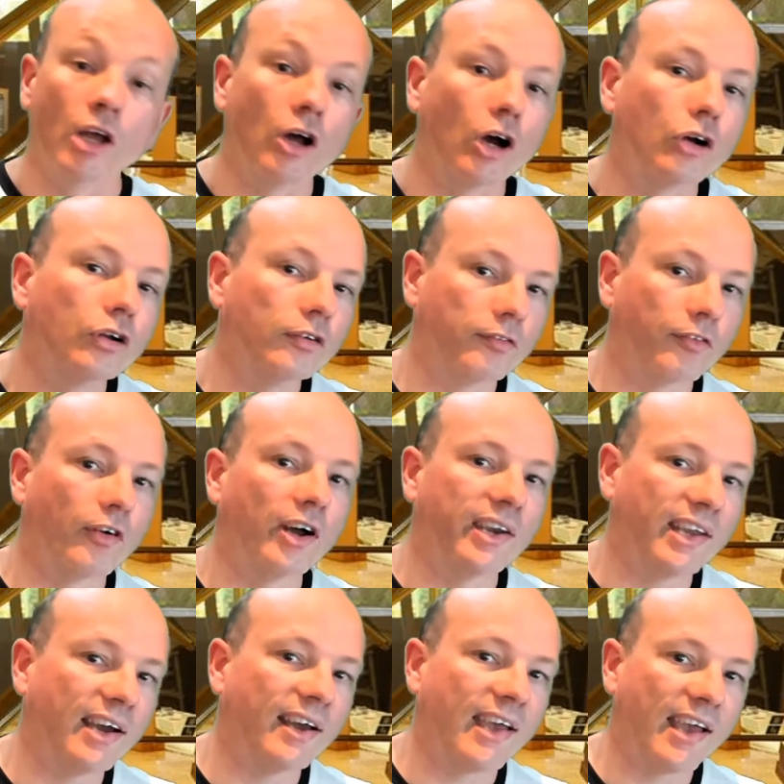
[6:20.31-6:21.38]
I couldn't find
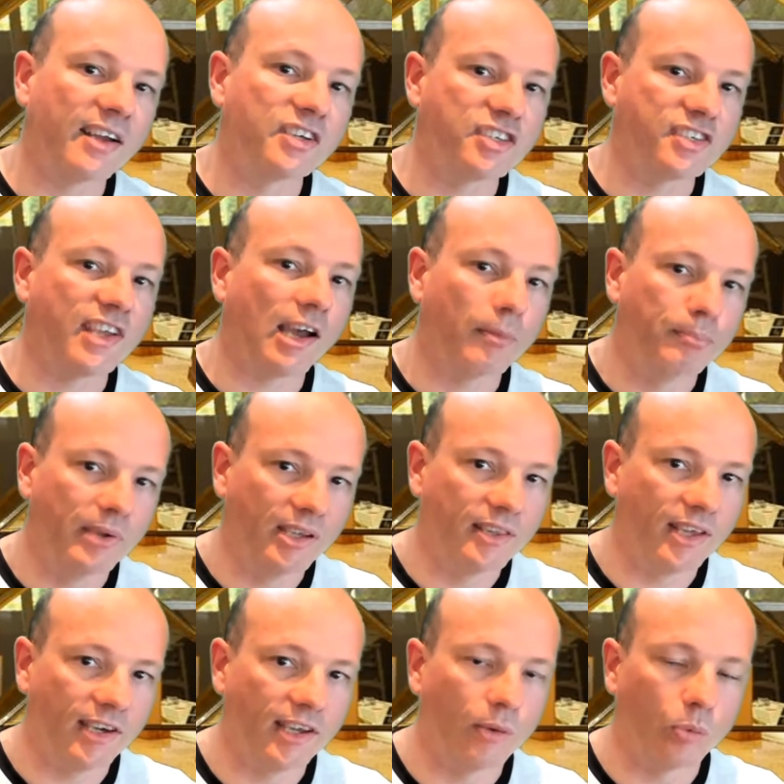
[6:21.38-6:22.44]
out just how big
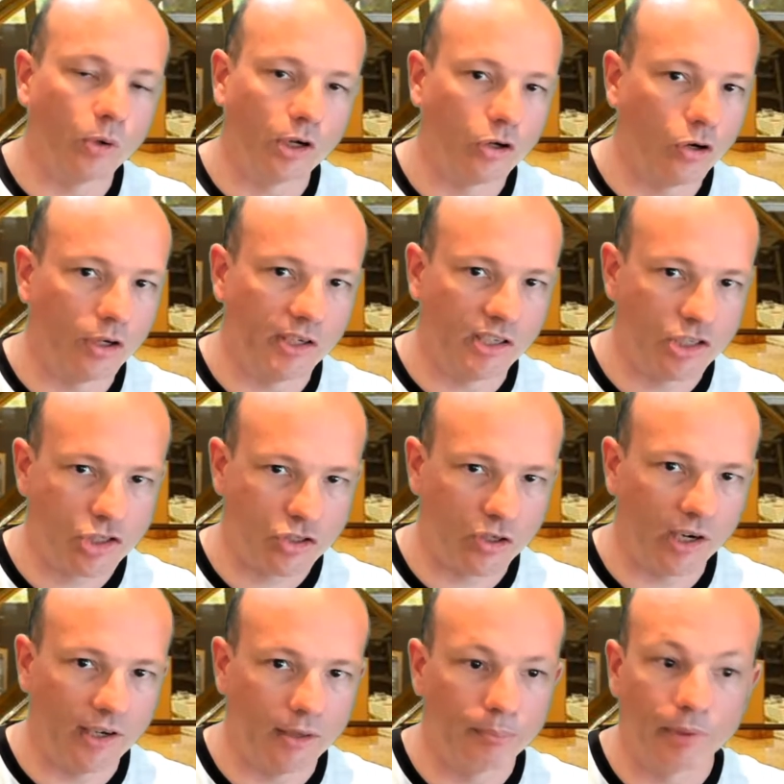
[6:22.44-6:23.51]
their network got in
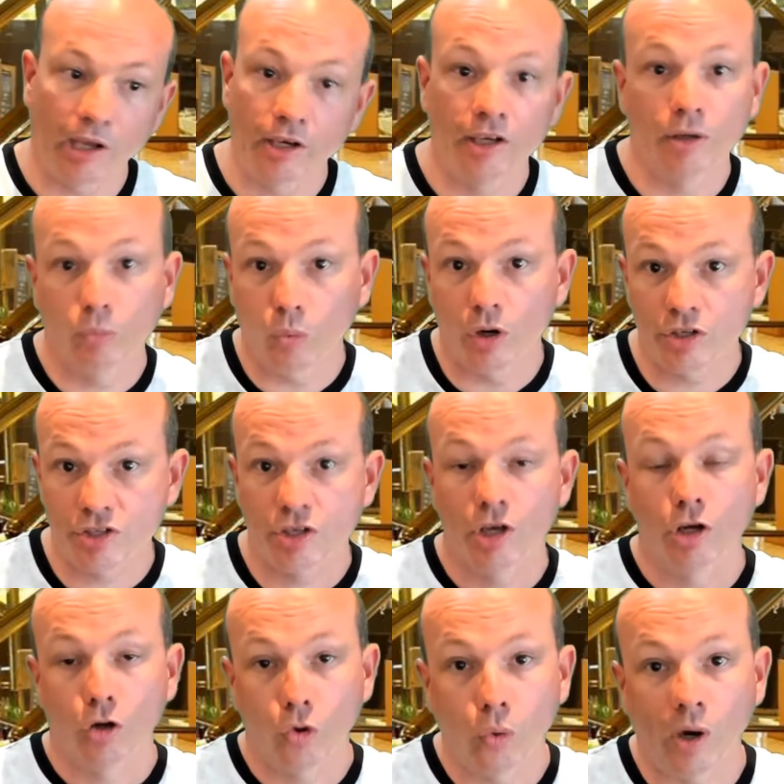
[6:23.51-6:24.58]
Australia, but it was
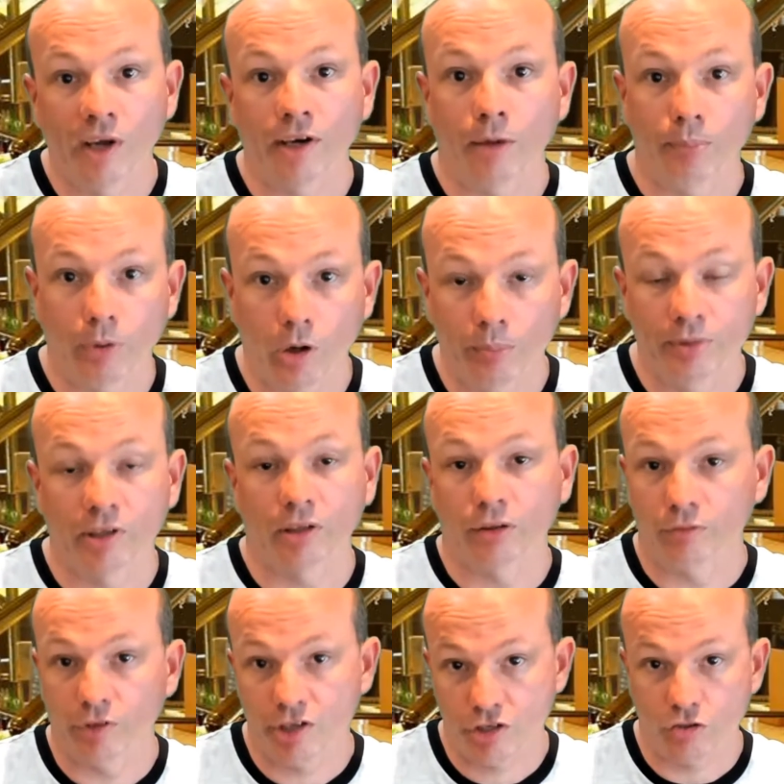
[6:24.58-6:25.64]
quite a popular
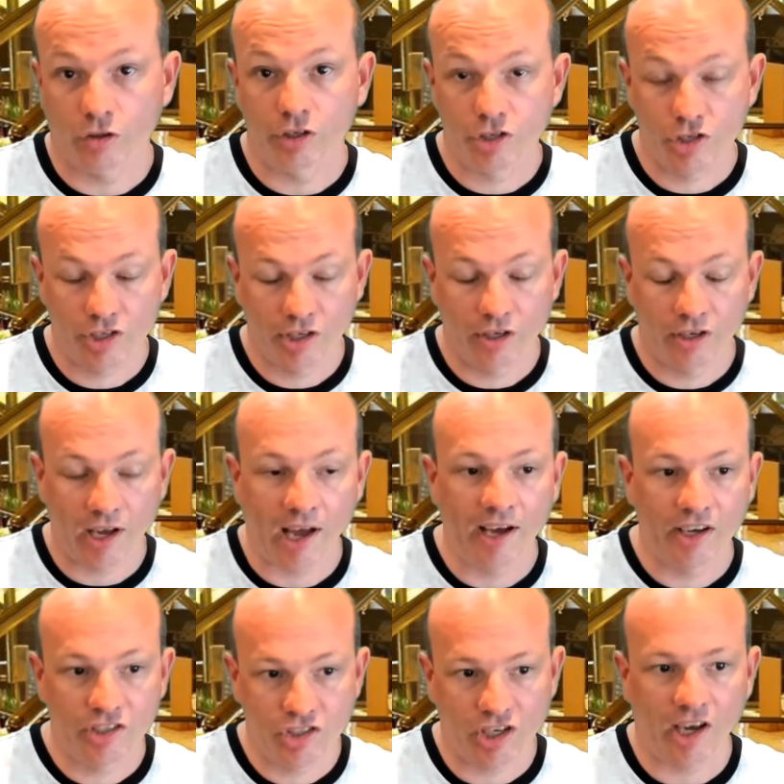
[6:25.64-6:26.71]
restaurant
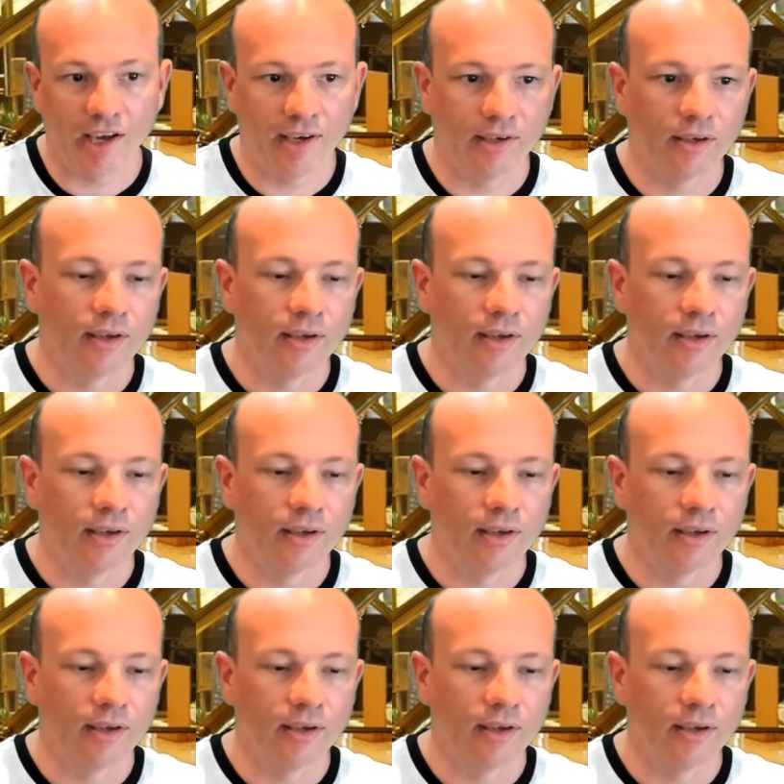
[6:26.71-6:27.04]
chain.